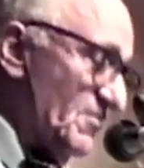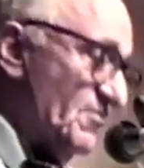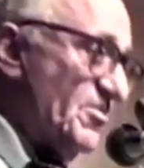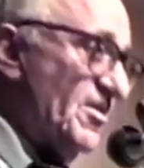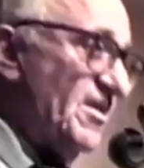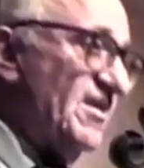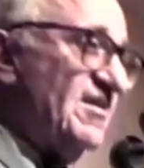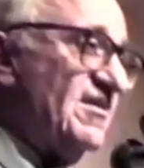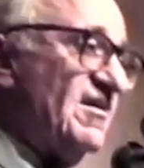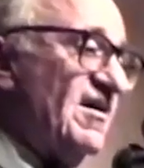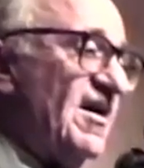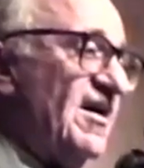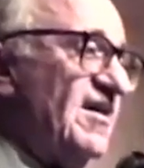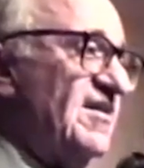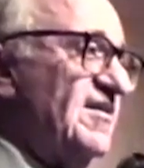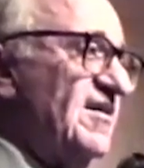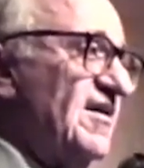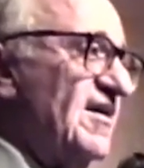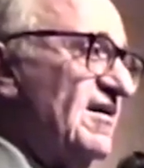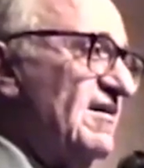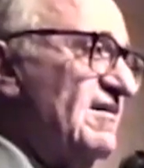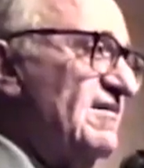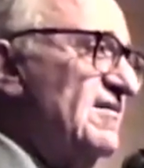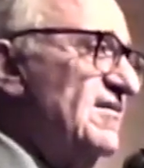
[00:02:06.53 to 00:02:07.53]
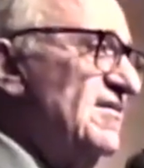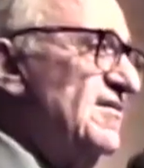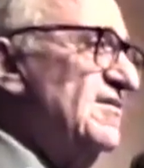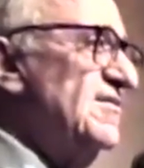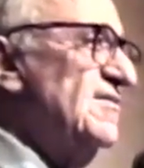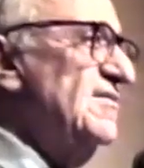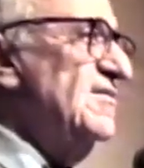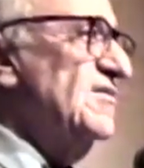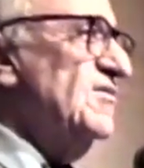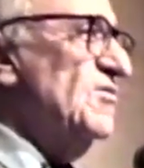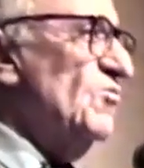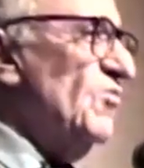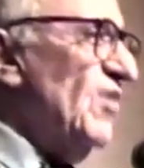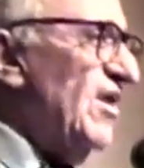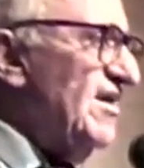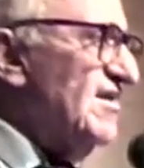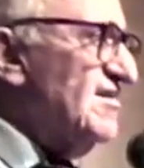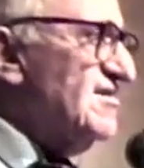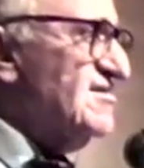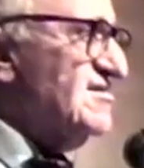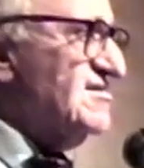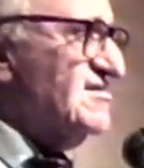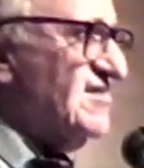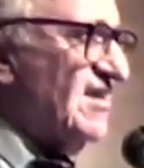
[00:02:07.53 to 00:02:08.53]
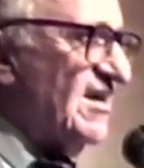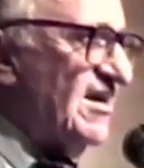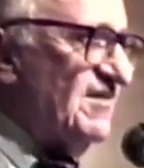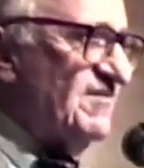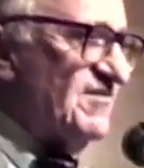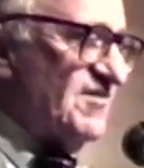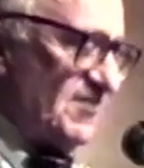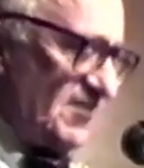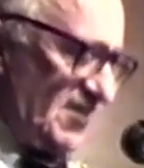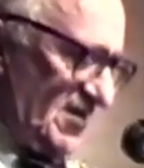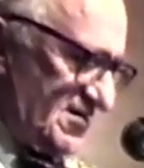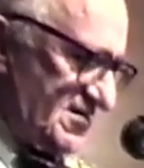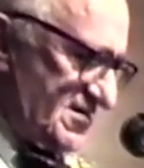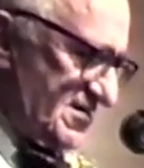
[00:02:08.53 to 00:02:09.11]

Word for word: with a brilliant idea. The way to save the